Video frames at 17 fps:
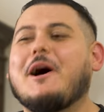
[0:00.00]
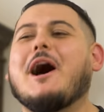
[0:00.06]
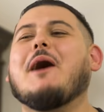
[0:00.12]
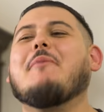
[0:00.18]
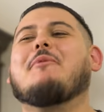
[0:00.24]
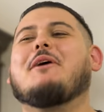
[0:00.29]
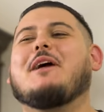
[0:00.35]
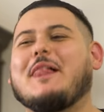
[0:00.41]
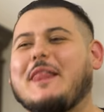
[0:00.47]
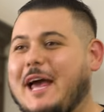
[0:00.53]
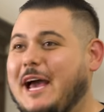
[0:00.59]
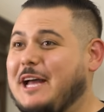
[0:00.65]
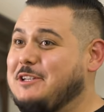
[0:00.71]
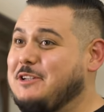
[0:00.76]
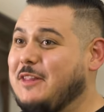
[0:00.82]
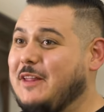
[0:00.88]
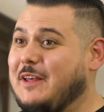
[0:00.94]
I'm
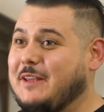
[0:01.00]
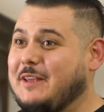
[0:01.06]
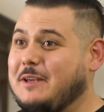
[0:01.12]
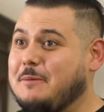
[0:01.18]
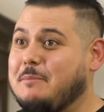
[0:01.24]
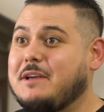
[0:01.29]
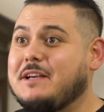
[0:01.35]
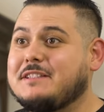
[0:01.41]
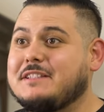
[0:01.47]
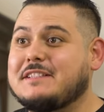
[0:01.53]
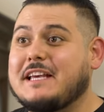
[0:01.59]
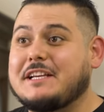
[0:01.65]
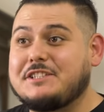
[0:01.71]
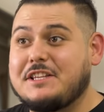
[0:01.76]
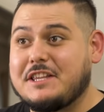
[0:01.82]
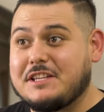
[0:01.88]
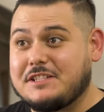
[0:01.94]
glad you like it because it's
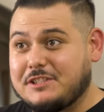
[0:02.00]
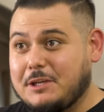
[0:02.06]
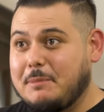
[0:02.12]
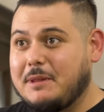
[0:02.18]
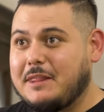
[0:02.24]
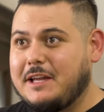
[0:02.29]
actually the stomach